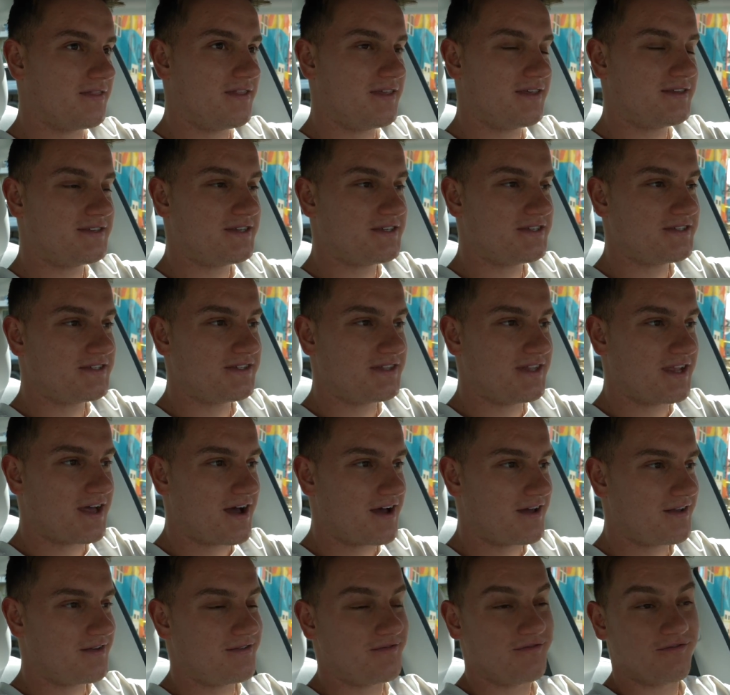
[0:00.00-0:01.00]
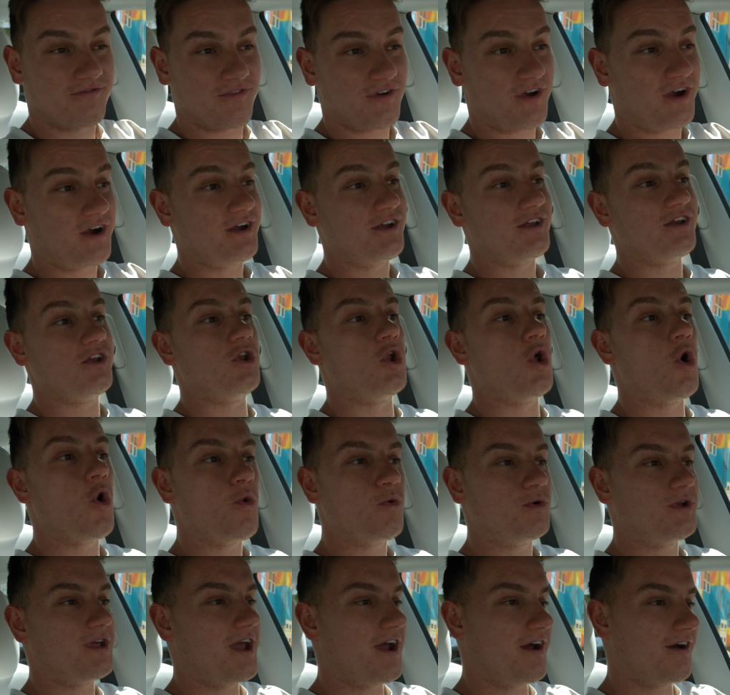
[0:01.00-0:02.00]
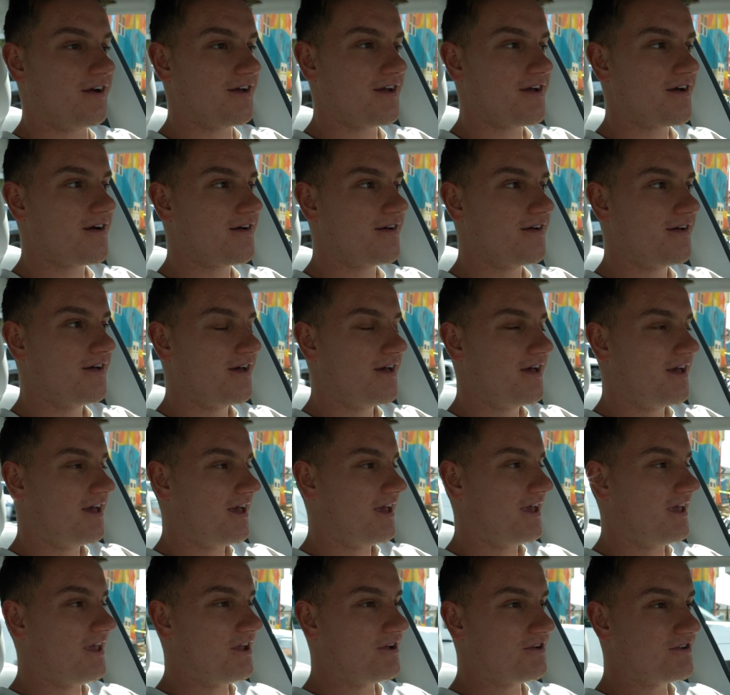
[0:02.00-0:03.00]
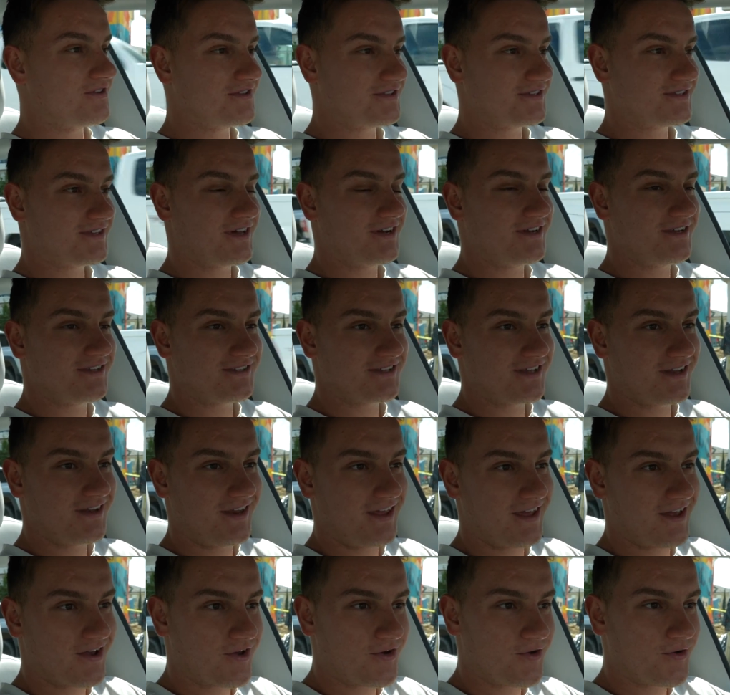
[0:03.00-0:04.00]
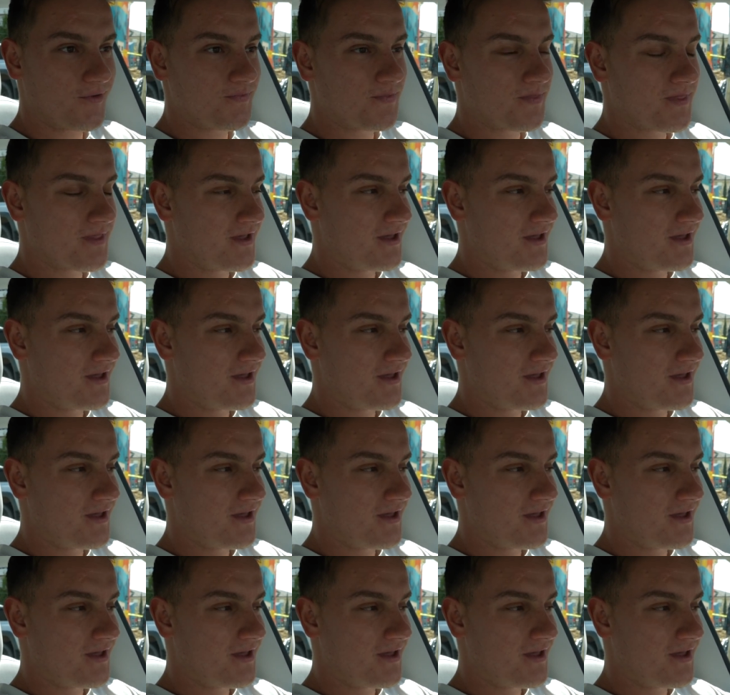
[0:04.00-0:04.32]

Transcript: This is not very known area here in sunny San Diego.